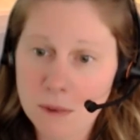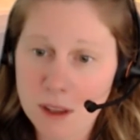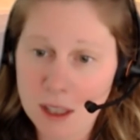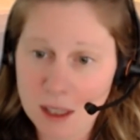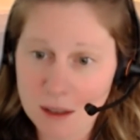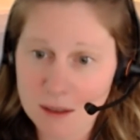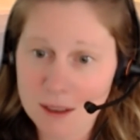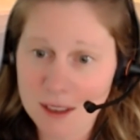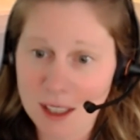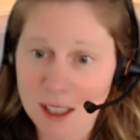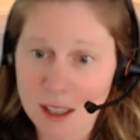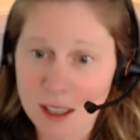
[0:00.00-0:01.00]
things
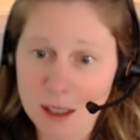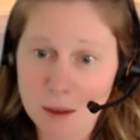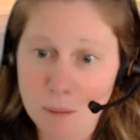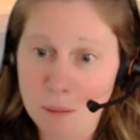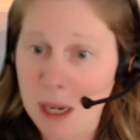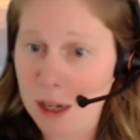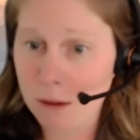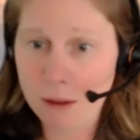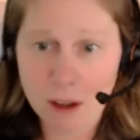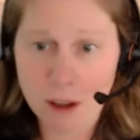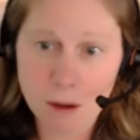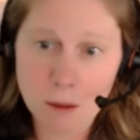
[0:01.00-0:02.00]
like better
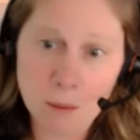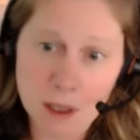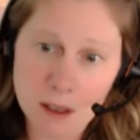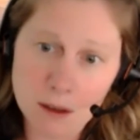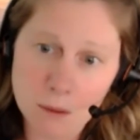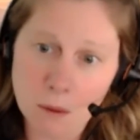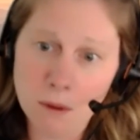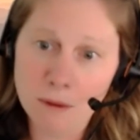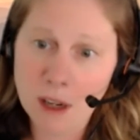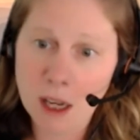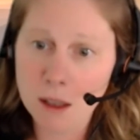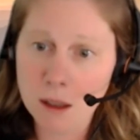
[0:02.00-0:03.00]
therapies will
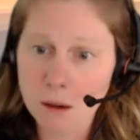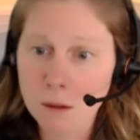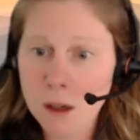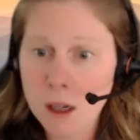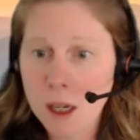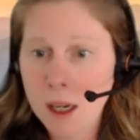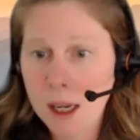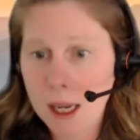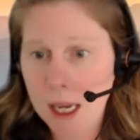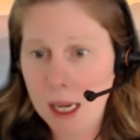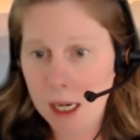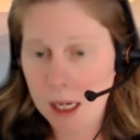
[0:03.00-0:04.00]
follow.
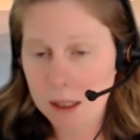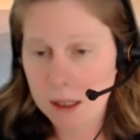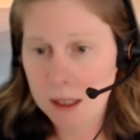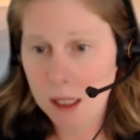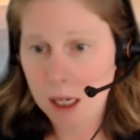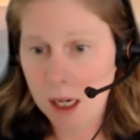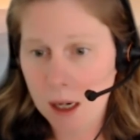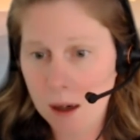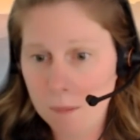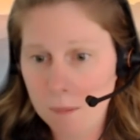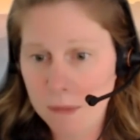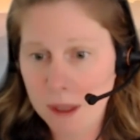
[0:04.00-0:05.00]
And
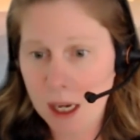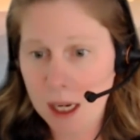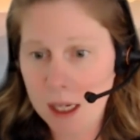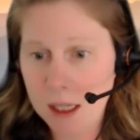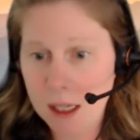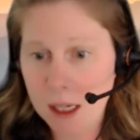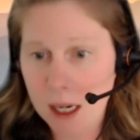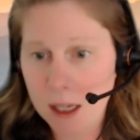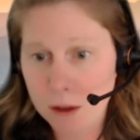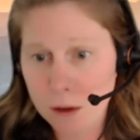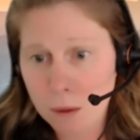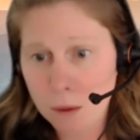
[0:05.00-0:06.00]
I
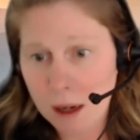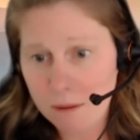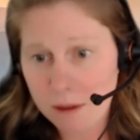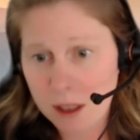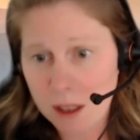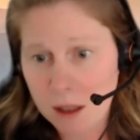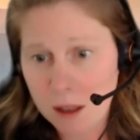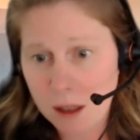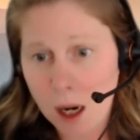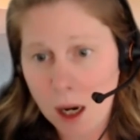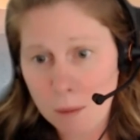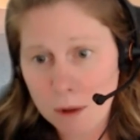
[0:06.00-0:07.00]
do have
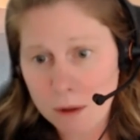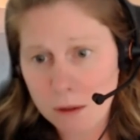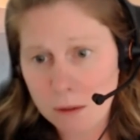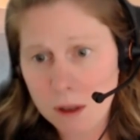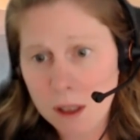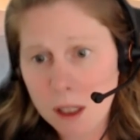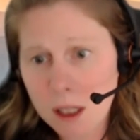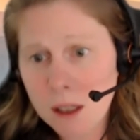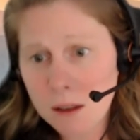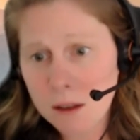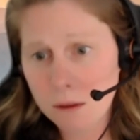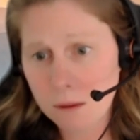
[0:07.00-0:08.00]
the
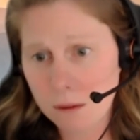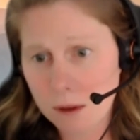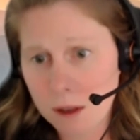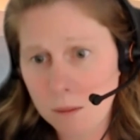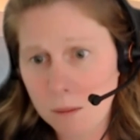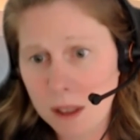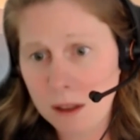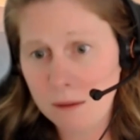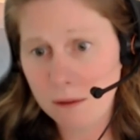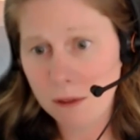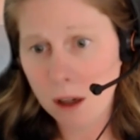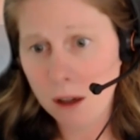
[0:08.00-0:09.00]
opportunity to be
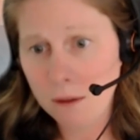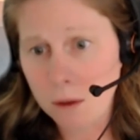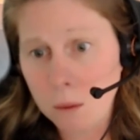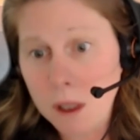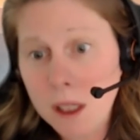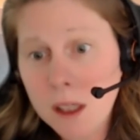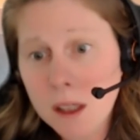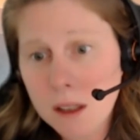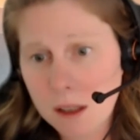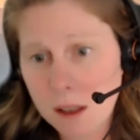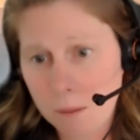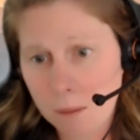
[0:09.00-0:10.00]
involved with the
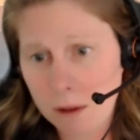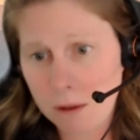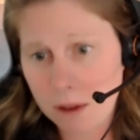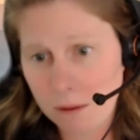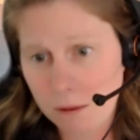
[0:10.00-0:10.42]
Stiff Person